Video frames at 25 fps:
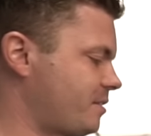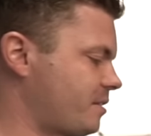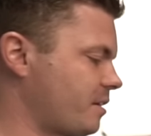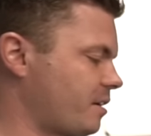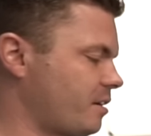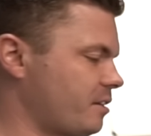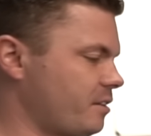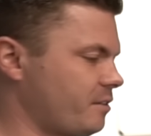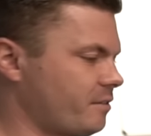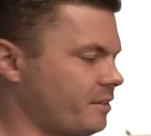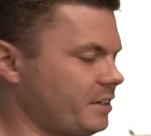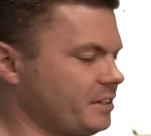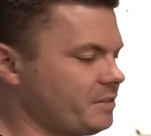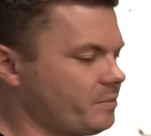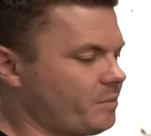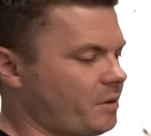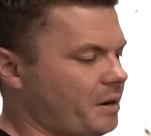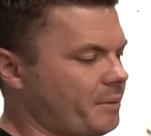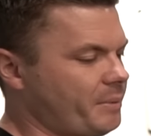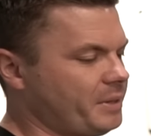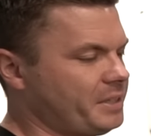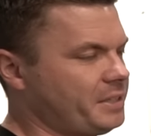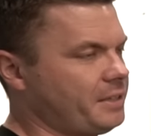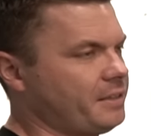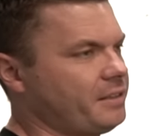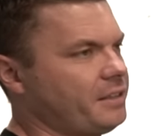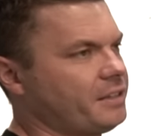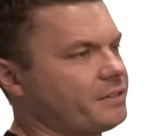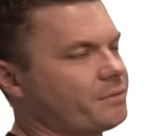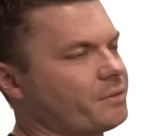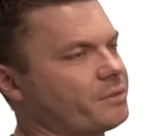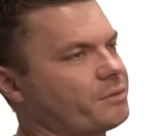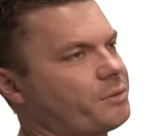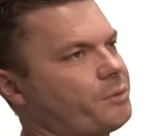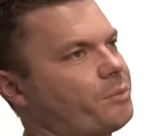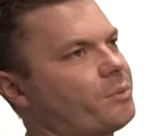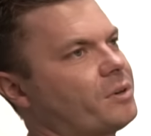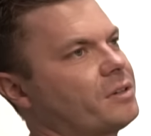So the reason why we did this
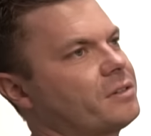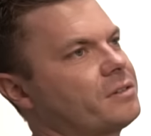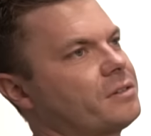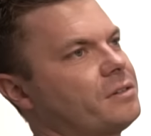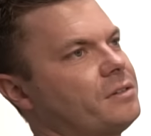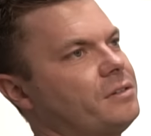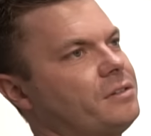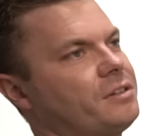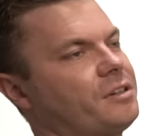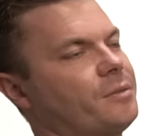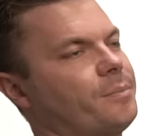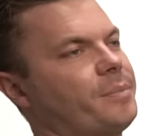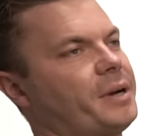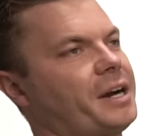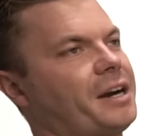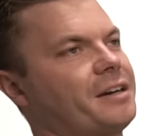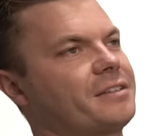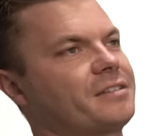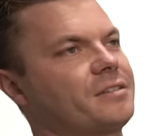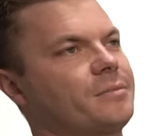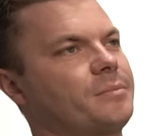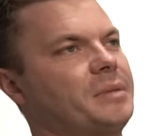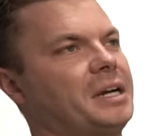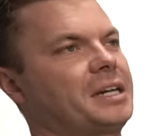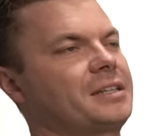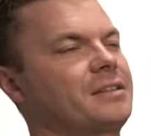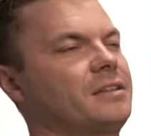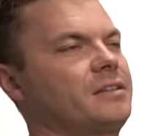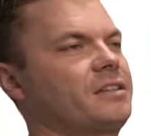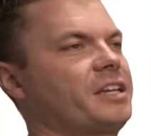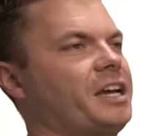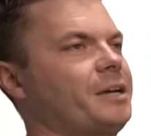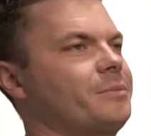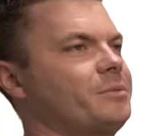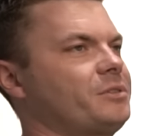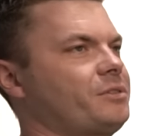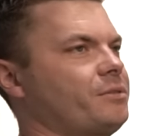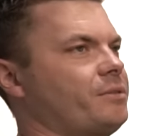was we wanted to do the comparison back in the
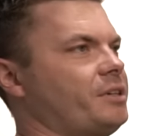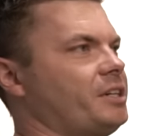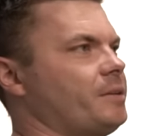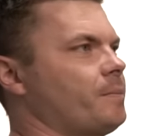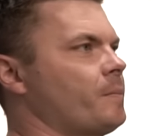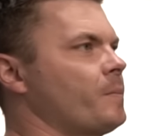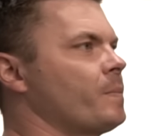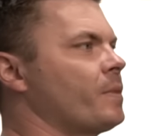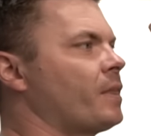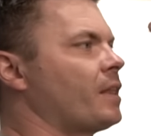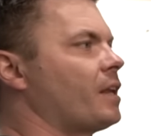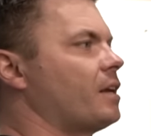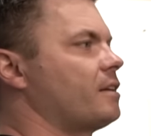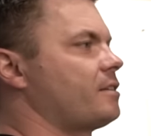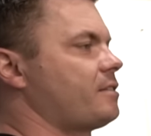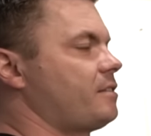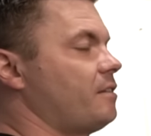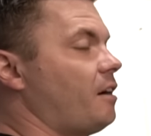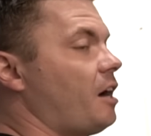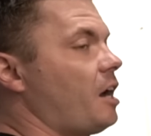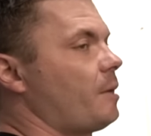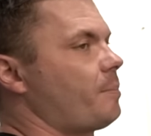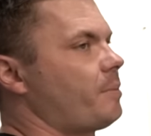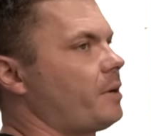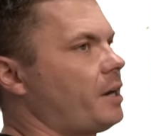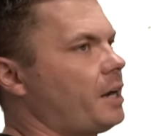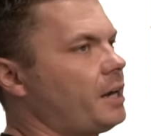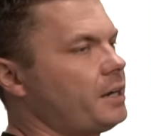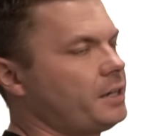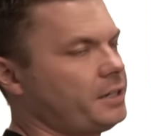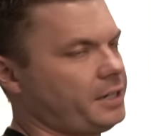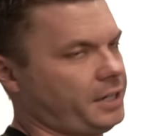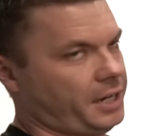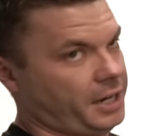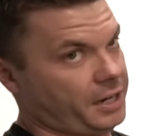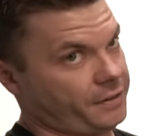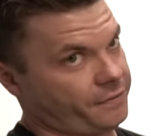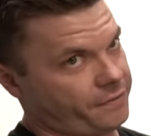day between Sniper
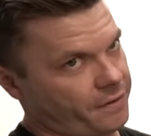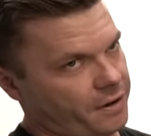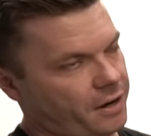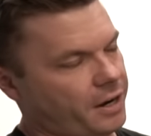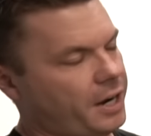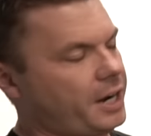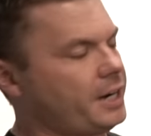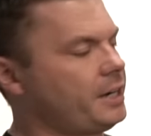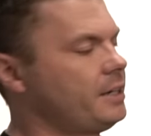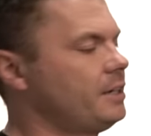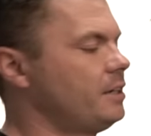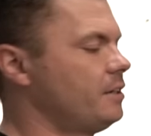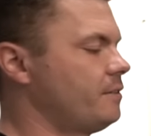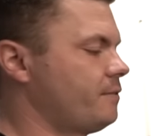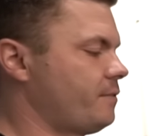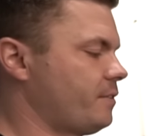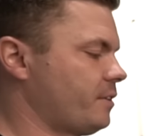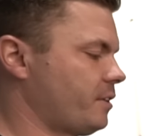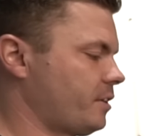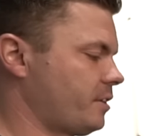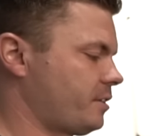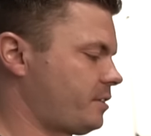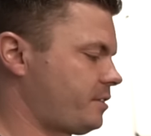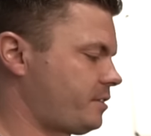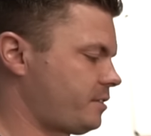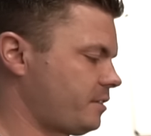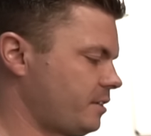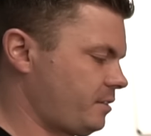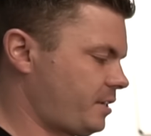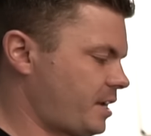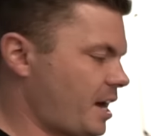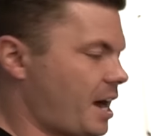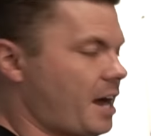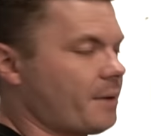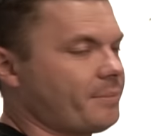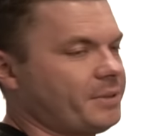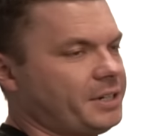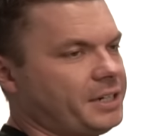EFI versus
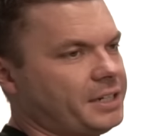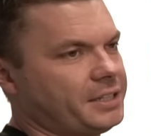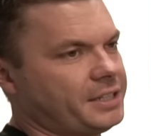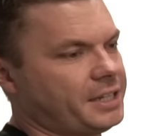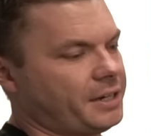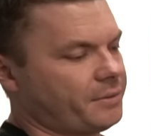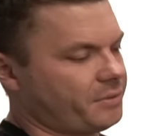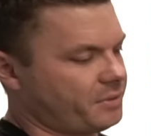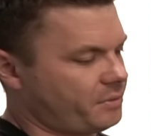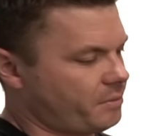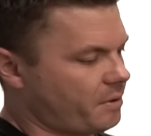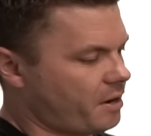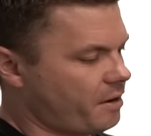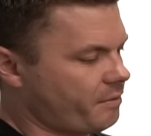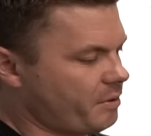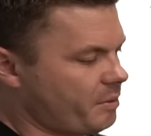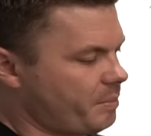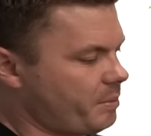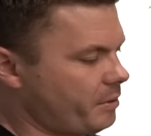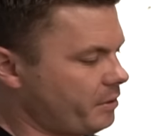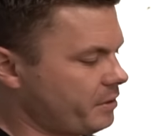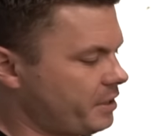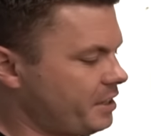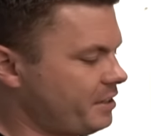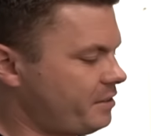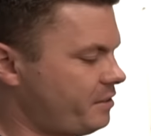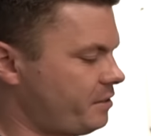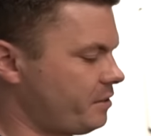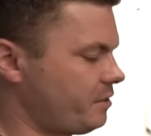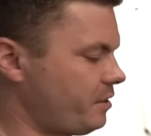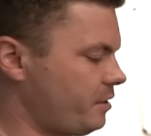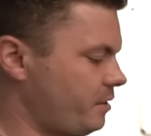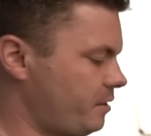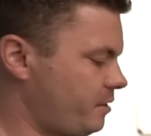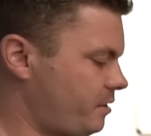carby, and that was why we built these two